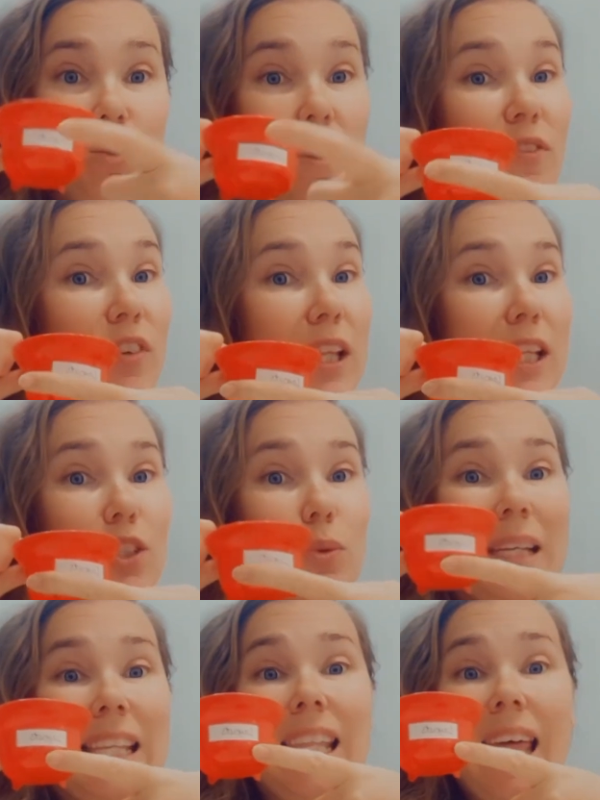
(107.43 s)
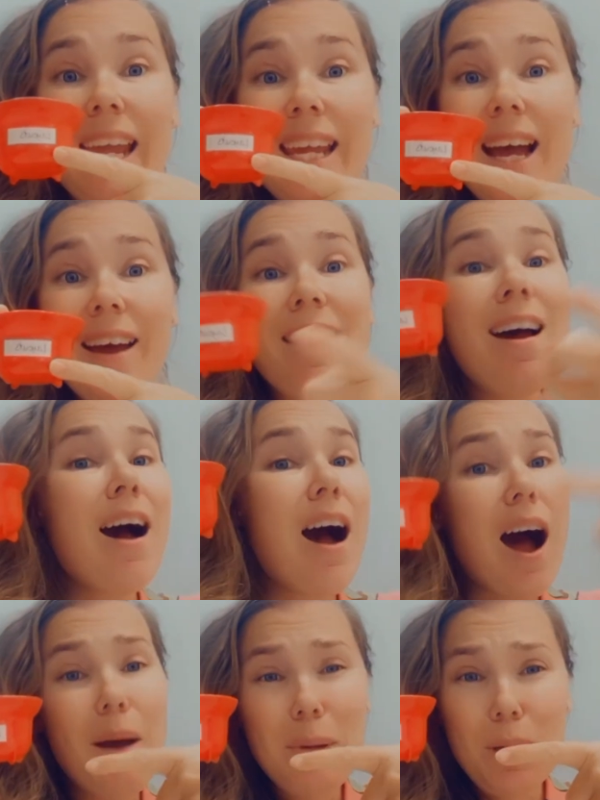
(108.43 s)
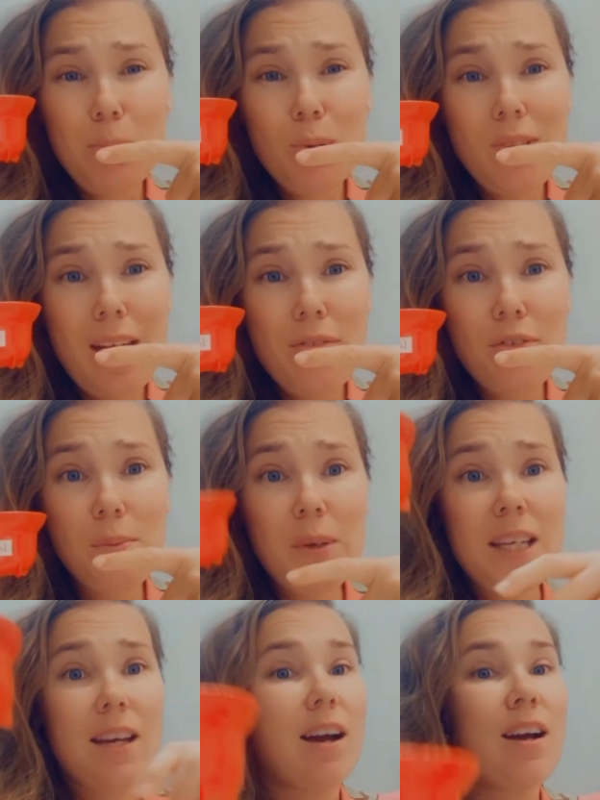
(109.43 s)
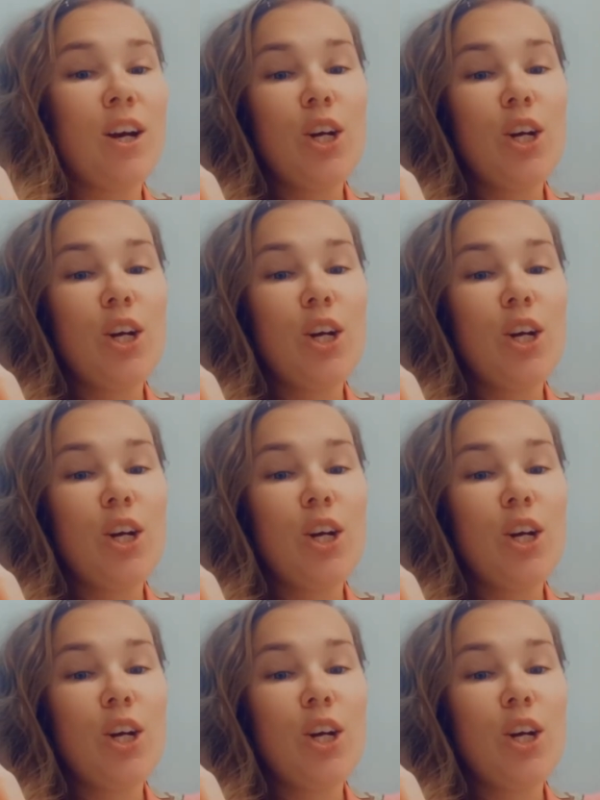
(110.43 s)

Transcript: Do I feel like doing a layout? I'm going to pull that from here.